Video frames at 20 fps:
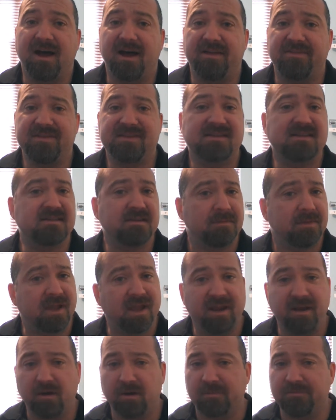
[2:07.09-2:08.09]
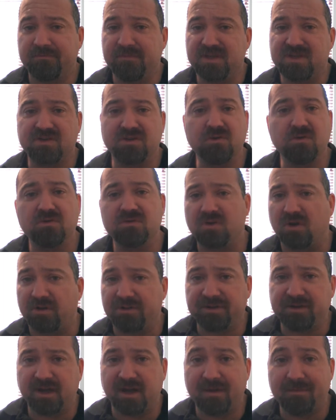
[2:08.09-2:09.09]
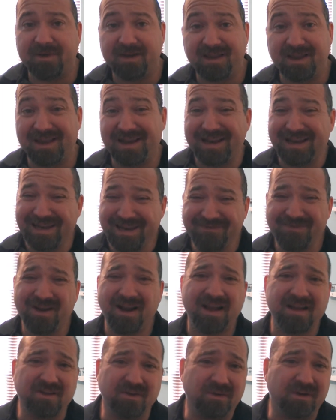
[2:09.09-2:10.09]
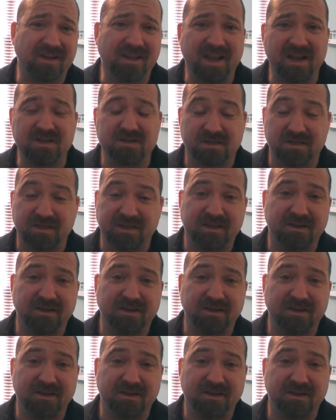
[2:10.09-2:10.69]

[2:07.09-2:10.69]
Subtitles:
This is something I hear misused all the time, and even I do it occasionally.